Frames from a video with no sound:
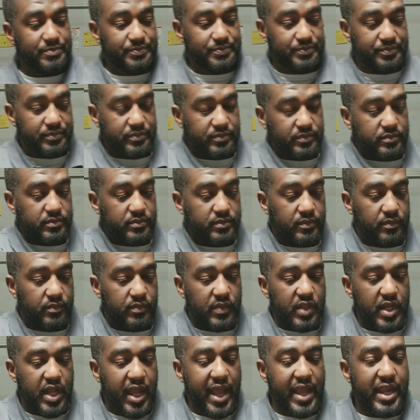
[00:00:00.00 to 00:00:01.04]
one that
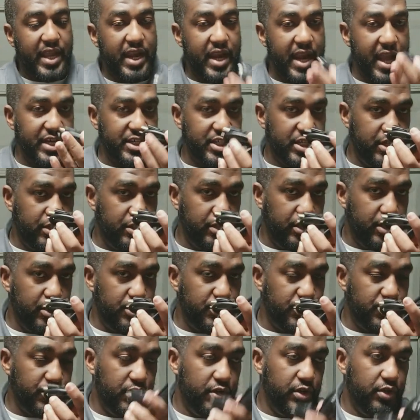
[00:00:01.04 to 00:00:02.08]
I can
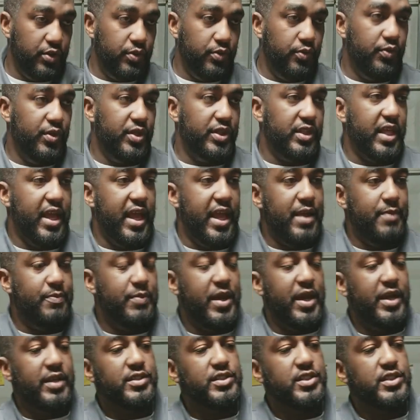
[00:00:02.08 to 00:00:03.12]
actually control
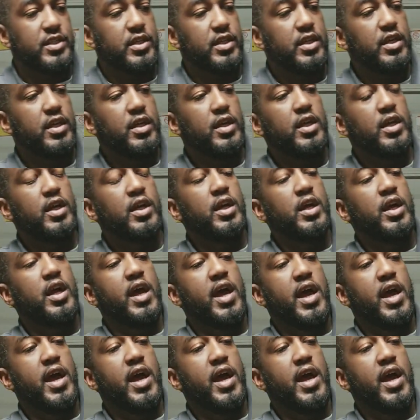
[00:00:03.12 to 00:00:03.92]
with the apex.